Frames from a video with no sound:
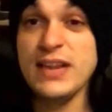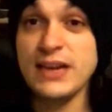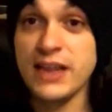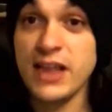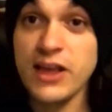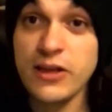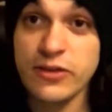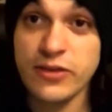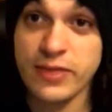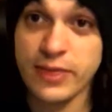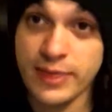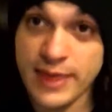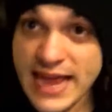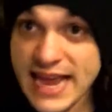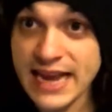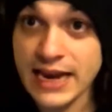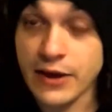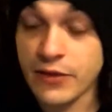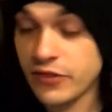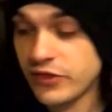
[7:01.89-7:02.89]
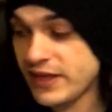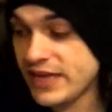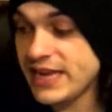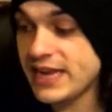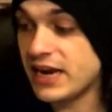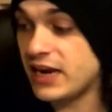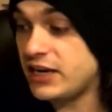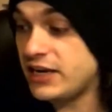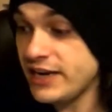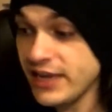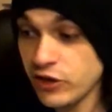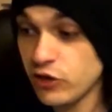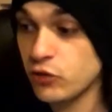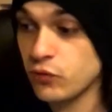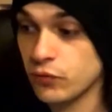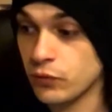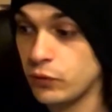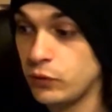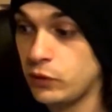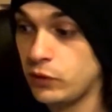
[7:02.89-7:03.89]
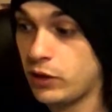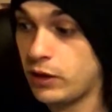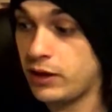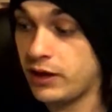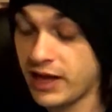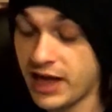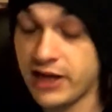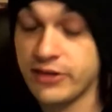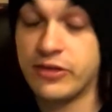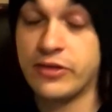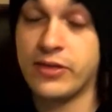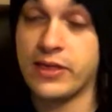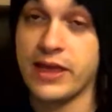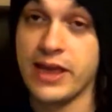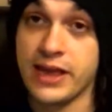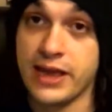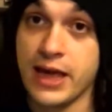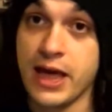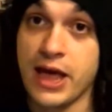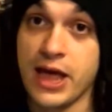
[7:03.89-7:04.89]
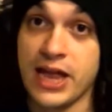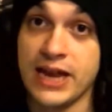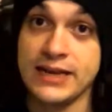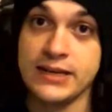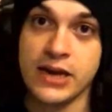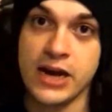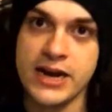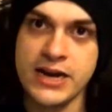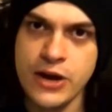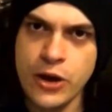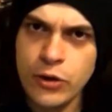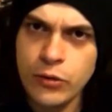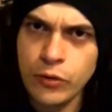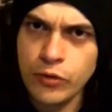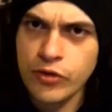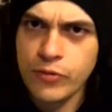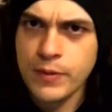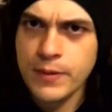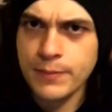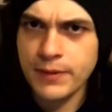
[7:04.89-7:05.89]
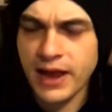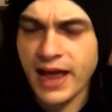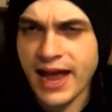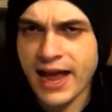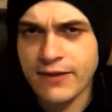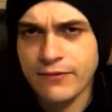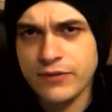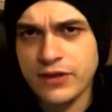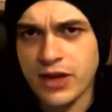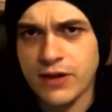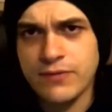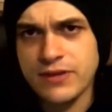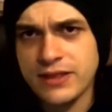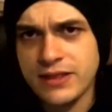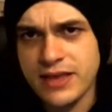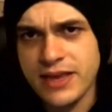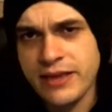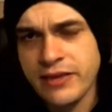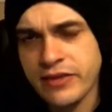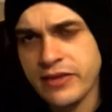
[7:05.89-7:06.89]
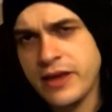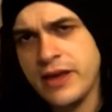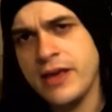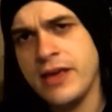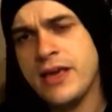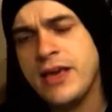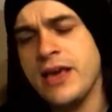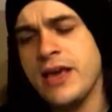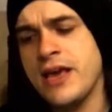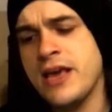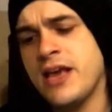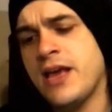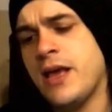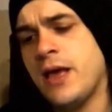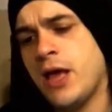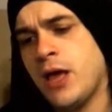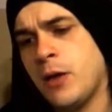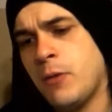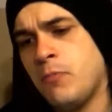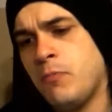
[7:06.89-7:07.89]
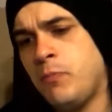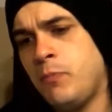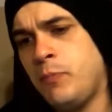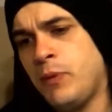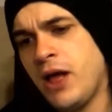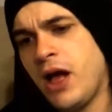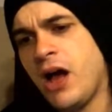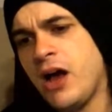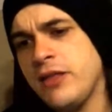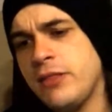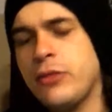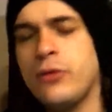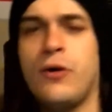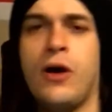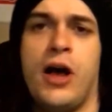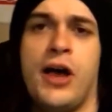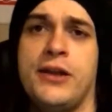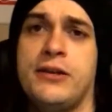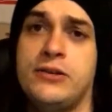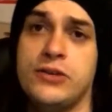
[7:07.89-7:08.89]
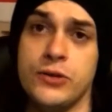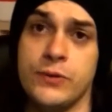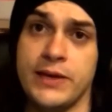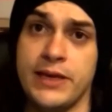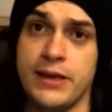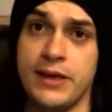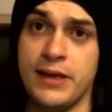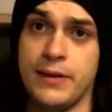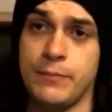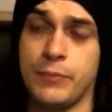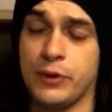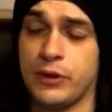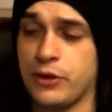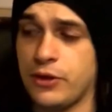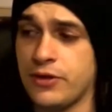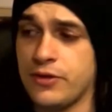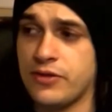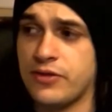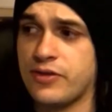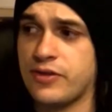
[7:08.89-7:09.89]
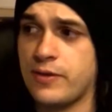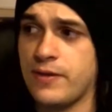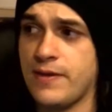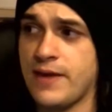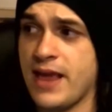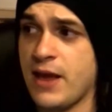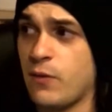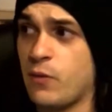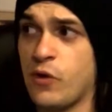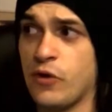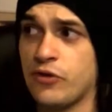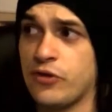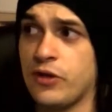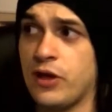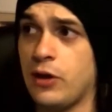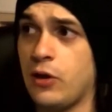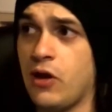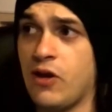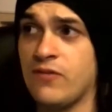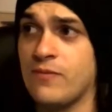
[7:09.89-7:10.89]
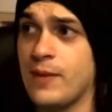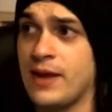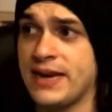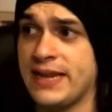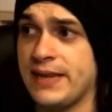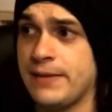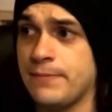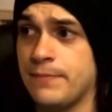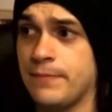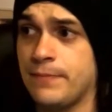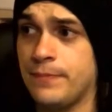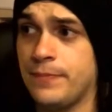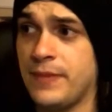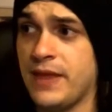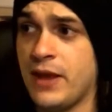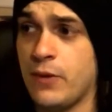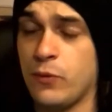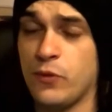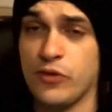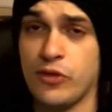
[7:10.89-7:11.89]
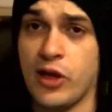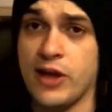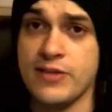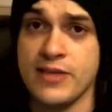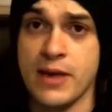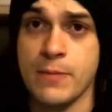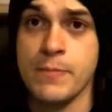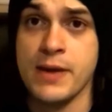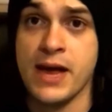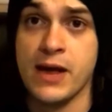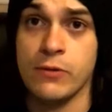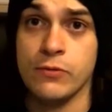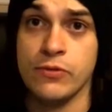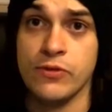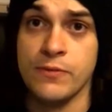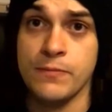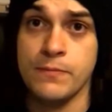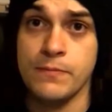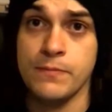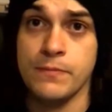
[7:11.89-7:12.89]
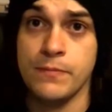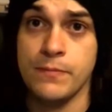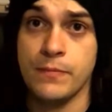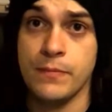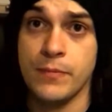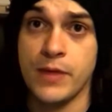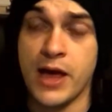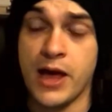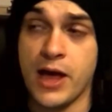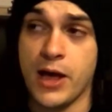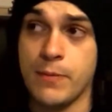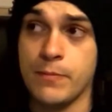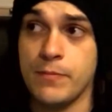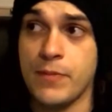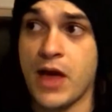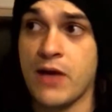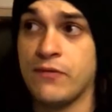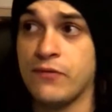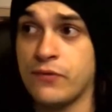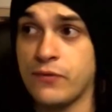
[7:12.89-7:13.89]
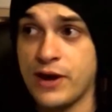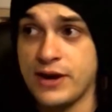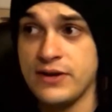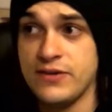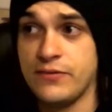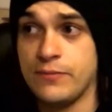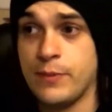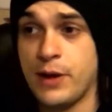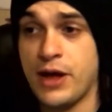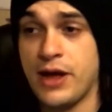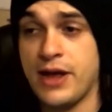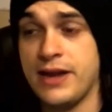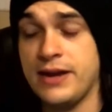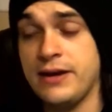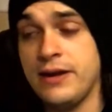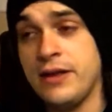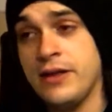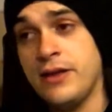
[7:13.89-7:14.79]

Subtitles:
last thing, the literal last thing. And I know lots of people have covered these, but I thought I'd do it because it wasn't a lot of money. It was like £10. A friend of mine